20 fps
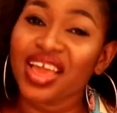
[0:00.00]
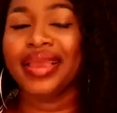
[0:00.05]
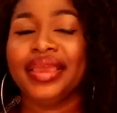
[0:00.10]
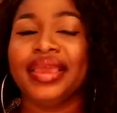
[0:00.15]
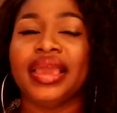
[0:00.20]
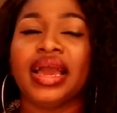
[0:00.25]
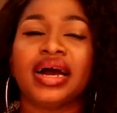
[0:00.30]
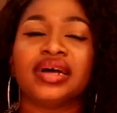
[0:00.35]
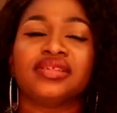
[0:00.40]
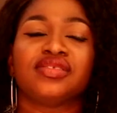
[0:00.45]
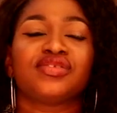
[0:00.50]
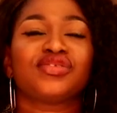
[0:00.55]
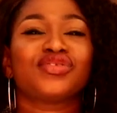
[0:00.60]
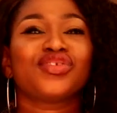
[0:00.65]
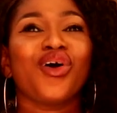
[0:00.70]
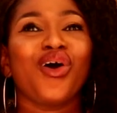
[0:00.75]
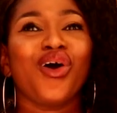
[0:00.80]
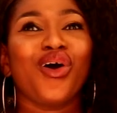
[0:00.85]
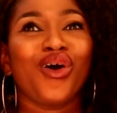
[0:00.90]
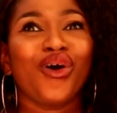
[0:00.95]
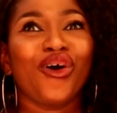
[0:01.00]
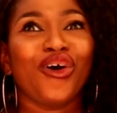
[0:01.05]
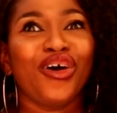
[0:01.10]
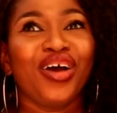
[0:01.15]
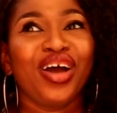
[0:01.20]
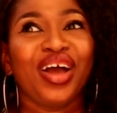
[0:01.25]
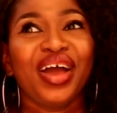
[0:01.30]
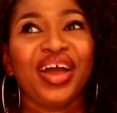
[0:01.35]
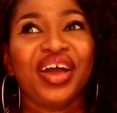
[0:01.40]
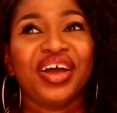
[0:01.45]
Yeah.
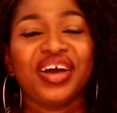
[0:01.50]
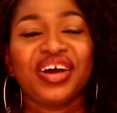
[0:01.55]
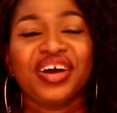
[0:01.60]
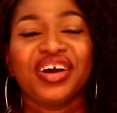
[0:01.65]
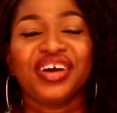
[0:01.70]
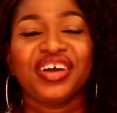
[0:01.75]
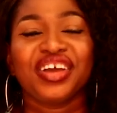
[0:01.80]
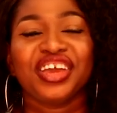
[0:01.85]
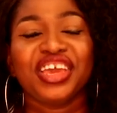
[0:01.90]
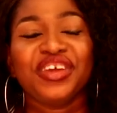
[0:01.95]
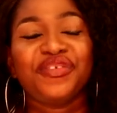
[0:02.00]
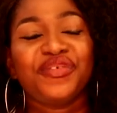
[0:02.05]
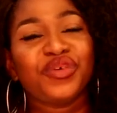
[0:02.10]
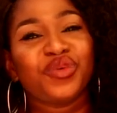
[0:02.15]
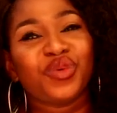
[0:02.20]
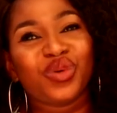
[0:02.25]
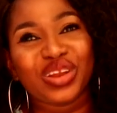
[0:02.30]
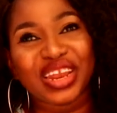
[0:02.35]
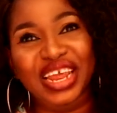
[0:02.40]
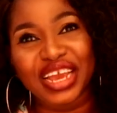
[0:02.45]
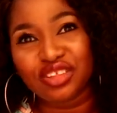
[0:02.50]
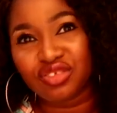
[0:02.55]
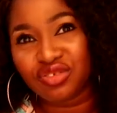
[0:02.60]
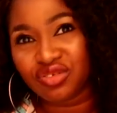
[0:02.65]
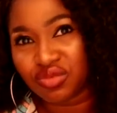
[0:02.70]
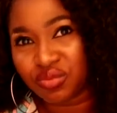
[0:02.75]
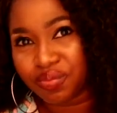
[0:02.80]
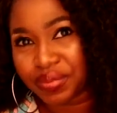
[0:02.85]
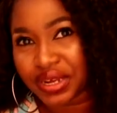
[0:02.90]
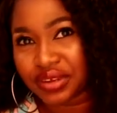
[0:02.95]
So if you want like
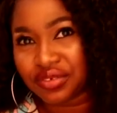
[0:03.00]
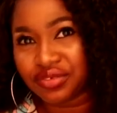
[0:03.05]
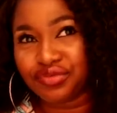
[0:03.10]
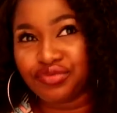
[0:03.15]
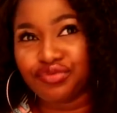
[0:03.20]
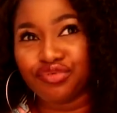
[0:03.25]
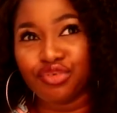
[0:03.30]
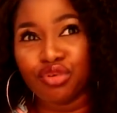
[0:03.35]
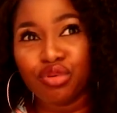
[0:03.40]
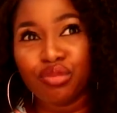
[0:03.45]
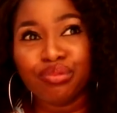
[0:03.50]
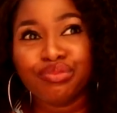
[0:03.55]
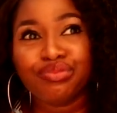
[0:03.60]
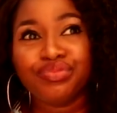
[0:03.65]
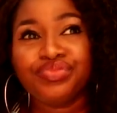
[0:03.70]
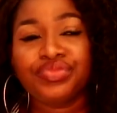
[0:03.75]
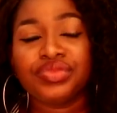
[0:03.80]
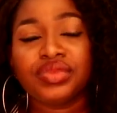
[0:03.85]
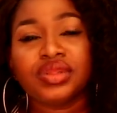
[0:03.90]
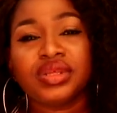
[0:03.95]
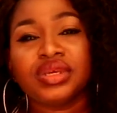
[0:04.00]
two bedroom